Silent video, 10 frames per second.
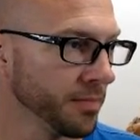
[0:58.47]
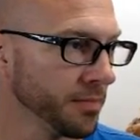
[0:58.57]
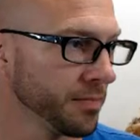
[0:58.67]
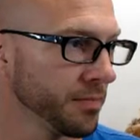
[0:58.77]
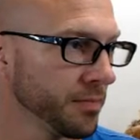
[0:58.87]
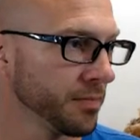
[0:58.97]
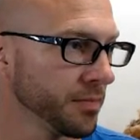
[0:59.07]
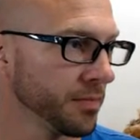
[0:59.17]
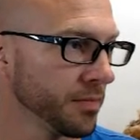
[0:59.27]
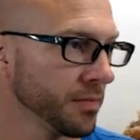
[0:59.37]

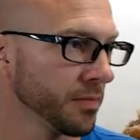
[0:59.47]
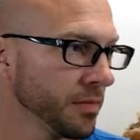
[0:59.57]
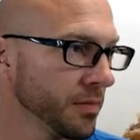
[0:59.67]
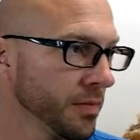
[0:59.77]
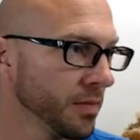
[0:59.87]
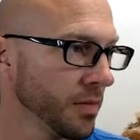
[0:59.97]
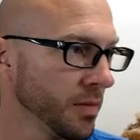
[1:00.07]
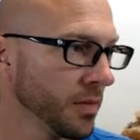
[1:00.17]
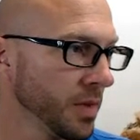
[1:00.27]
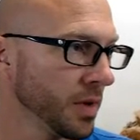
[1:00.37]

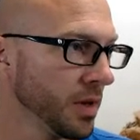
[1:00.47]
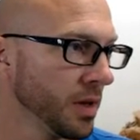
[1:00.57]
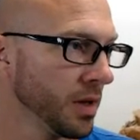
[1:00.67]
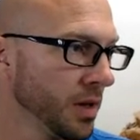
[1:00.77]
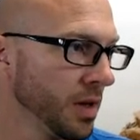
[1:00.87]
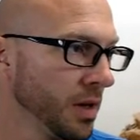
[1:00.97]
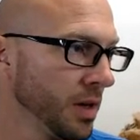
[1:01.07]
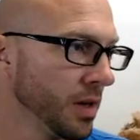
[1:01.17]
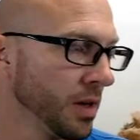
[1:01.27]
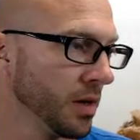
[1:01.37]

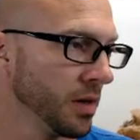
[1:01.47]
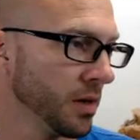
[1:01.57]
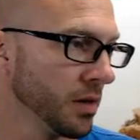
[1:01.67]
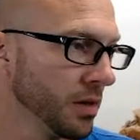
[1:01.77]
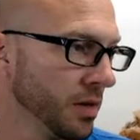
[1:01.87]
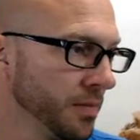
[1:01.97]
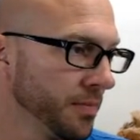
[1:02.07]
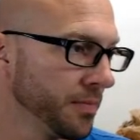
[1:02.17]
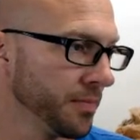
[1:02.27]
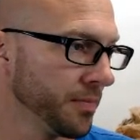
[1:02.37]

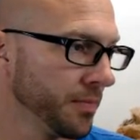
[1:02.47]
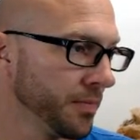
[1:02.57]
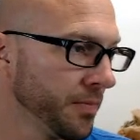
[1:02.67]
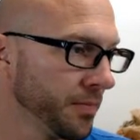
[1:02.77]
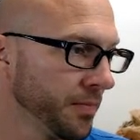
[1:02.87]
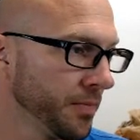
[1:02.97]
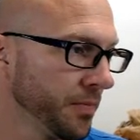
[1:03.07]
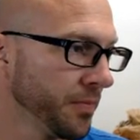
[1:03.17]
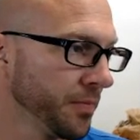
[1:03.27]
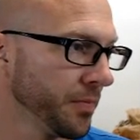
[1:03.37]

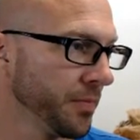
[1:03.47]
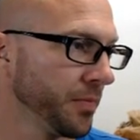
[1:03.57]
(no one is talking)